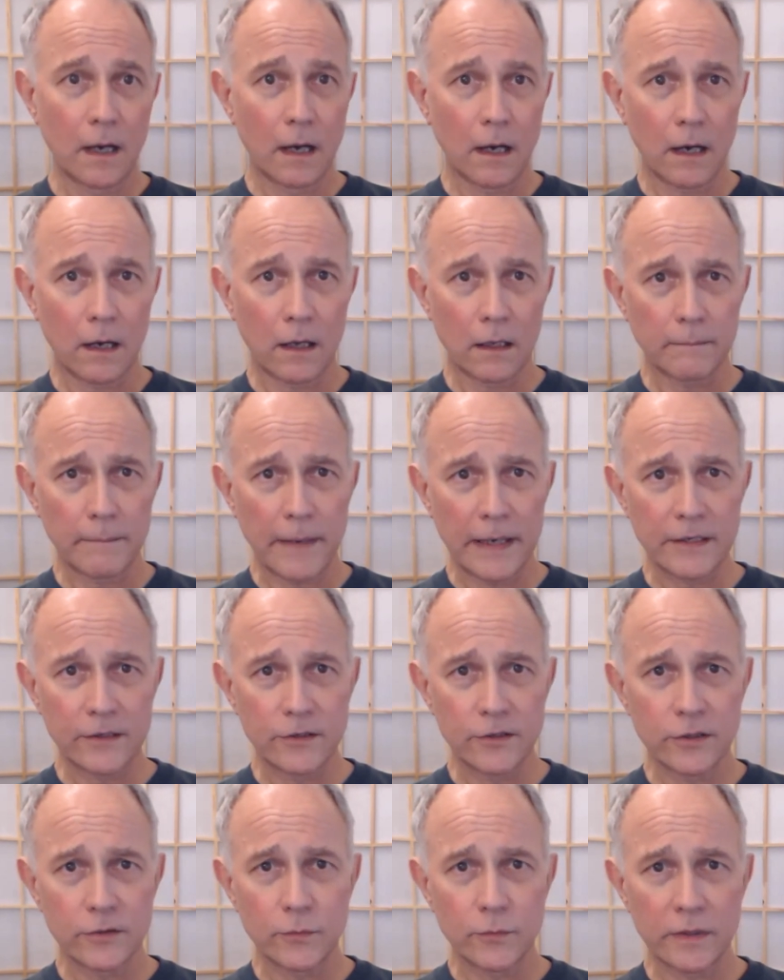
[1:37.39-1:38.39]
All my
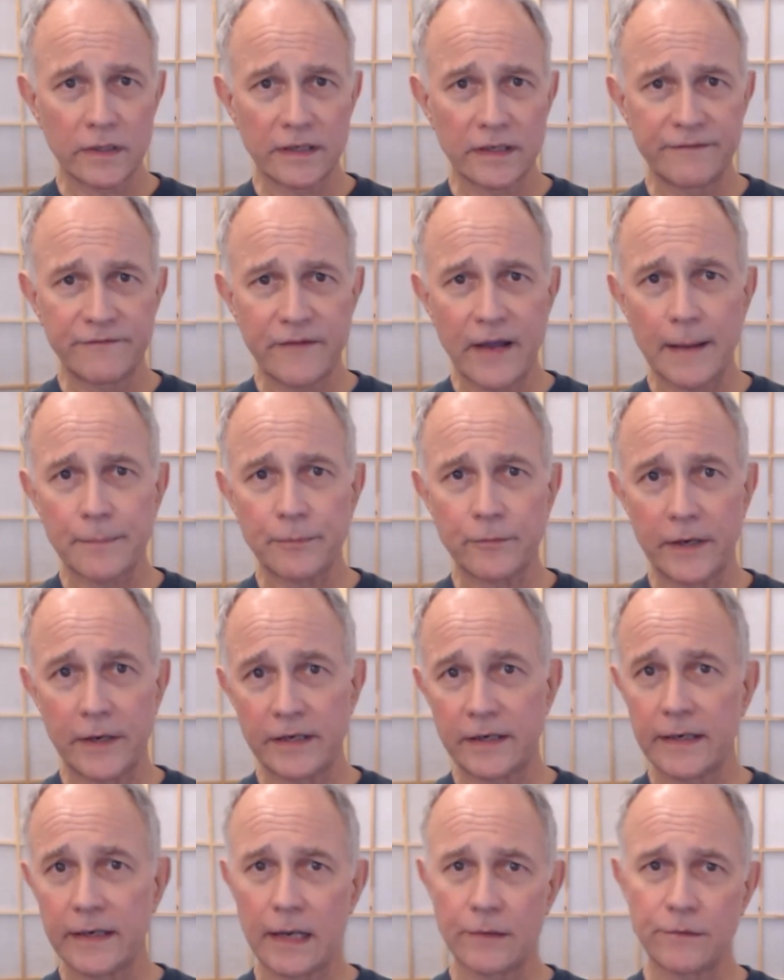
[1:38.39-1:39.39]
goodwill
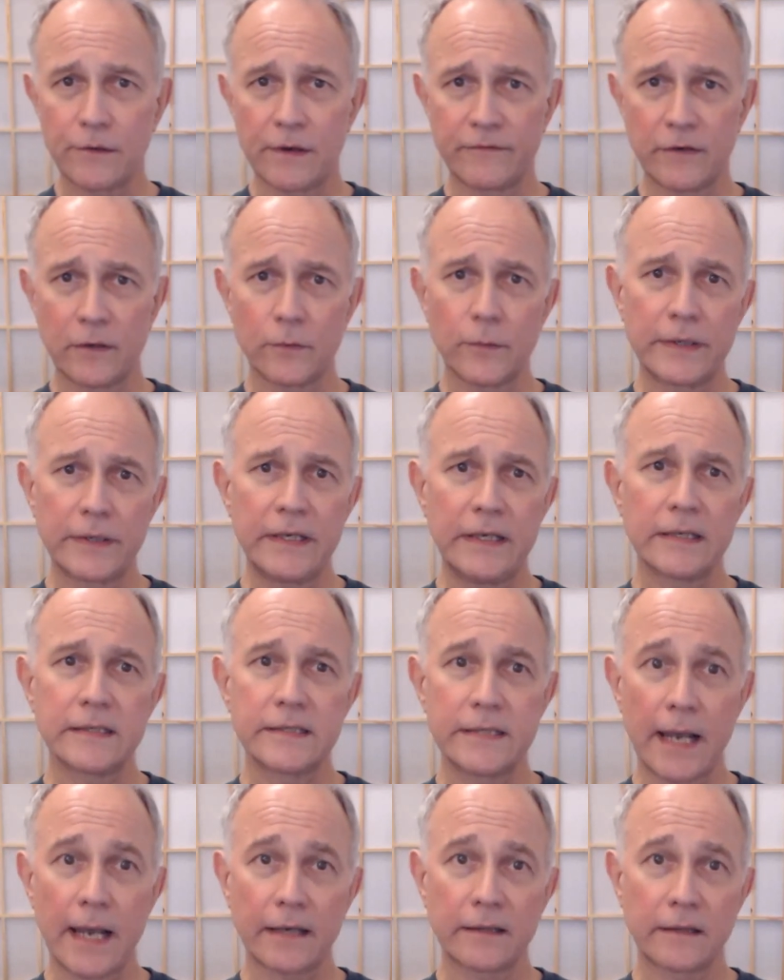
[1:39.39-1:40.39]
evaporated, however, when he
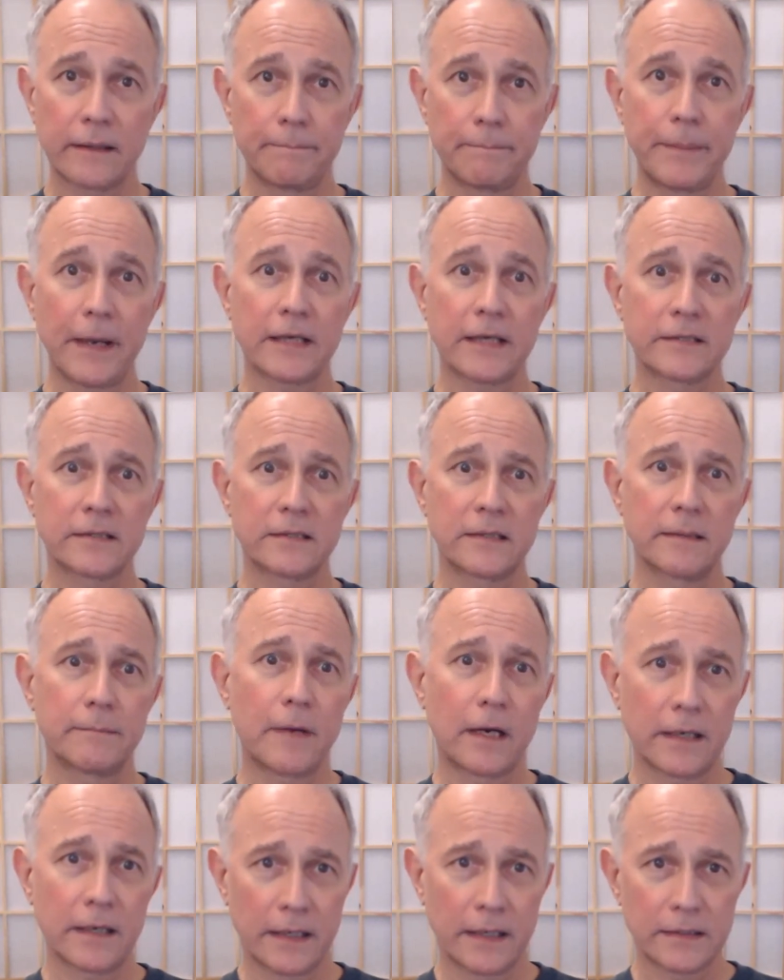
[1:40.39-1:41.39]
attacked the best
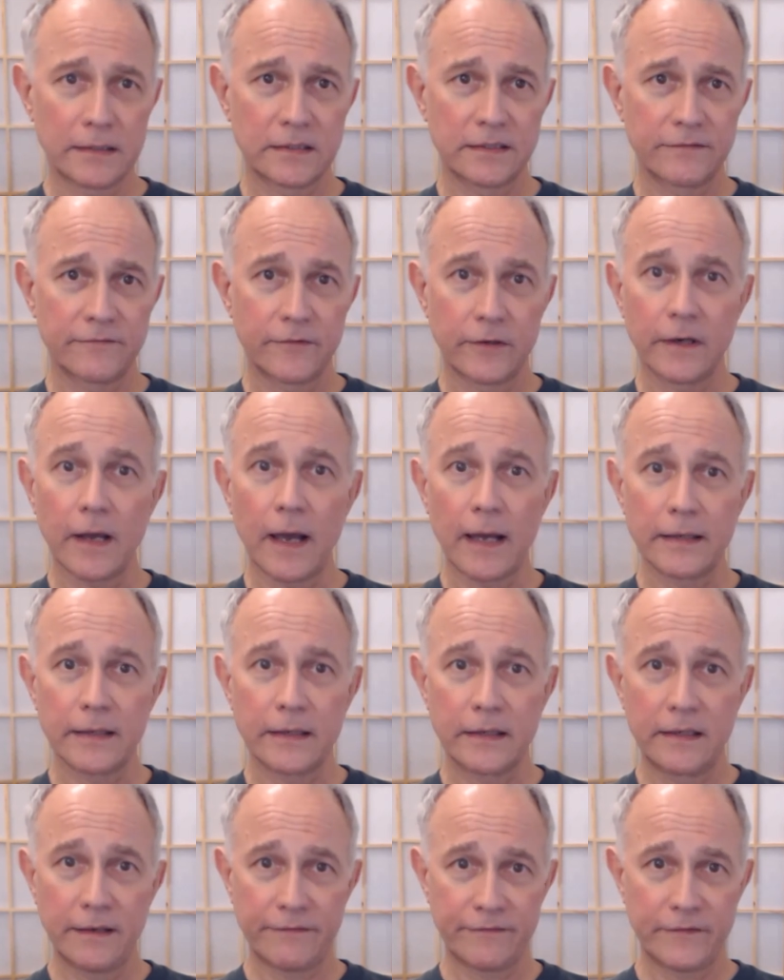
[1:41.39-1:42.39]
among us for
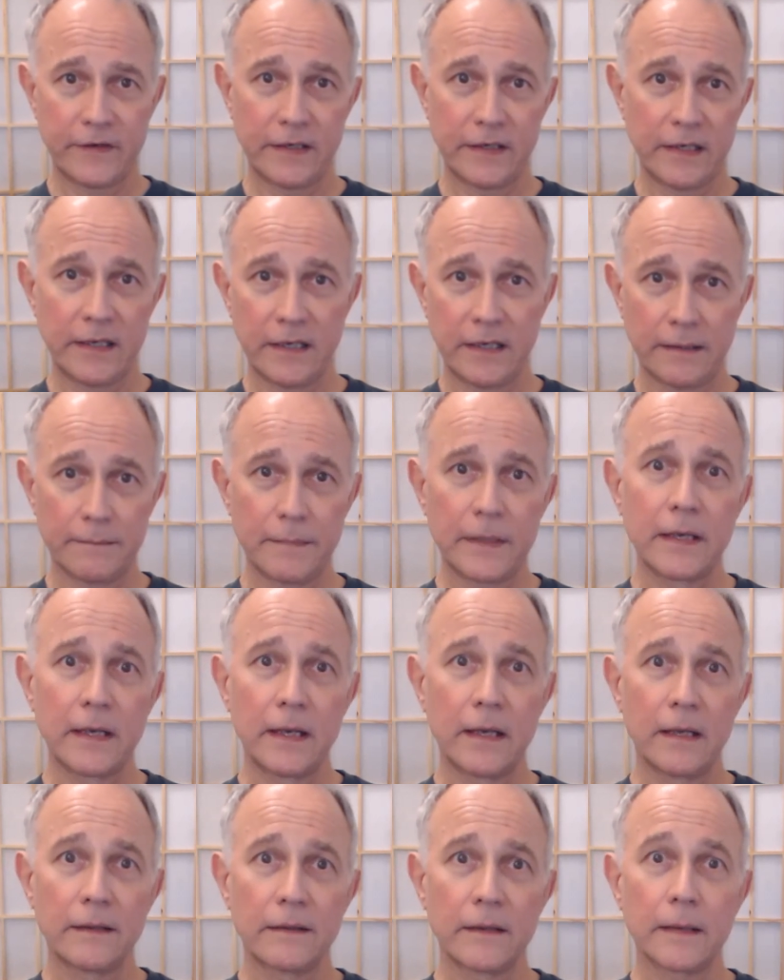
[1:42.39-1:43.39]
not gifting him
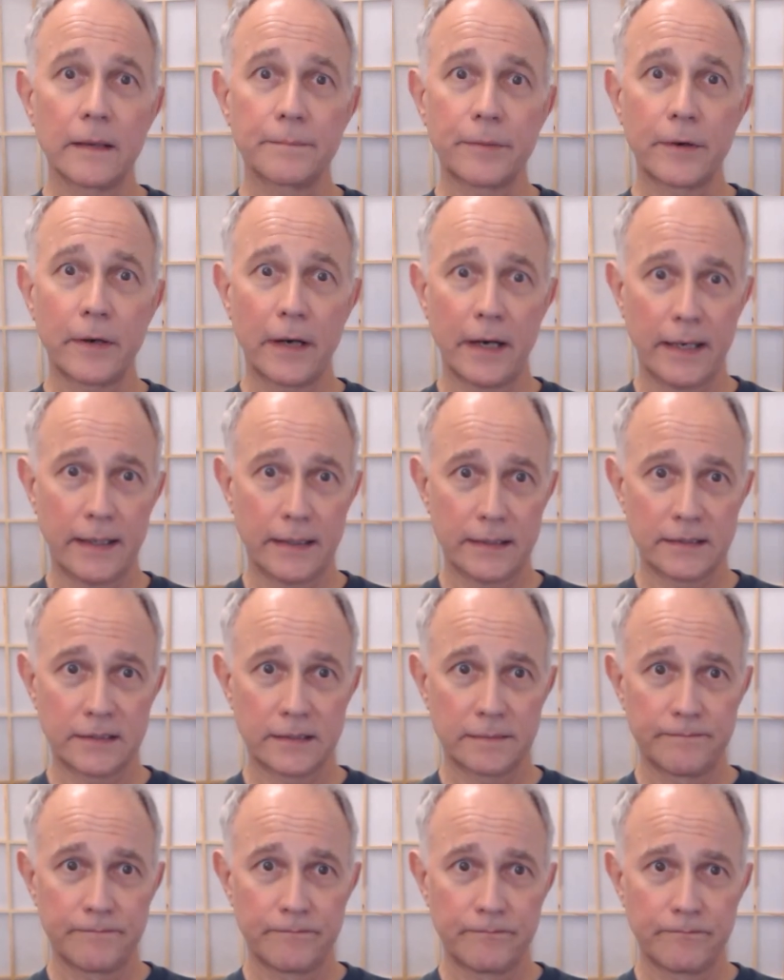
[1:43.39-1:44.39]
their
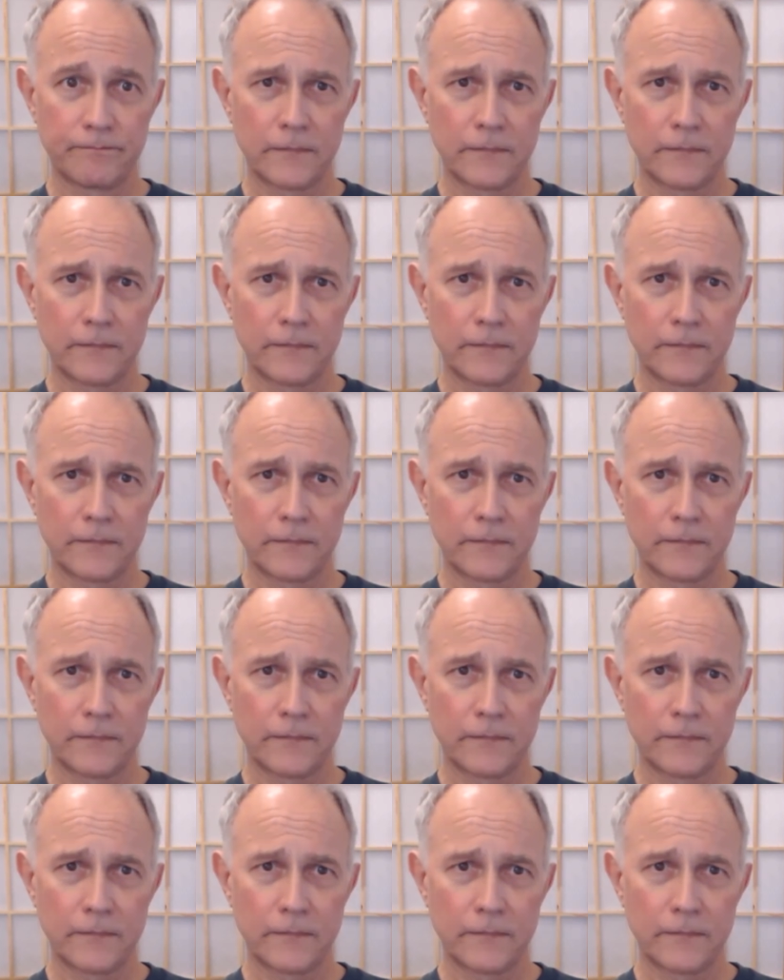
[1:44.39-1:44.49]
praise.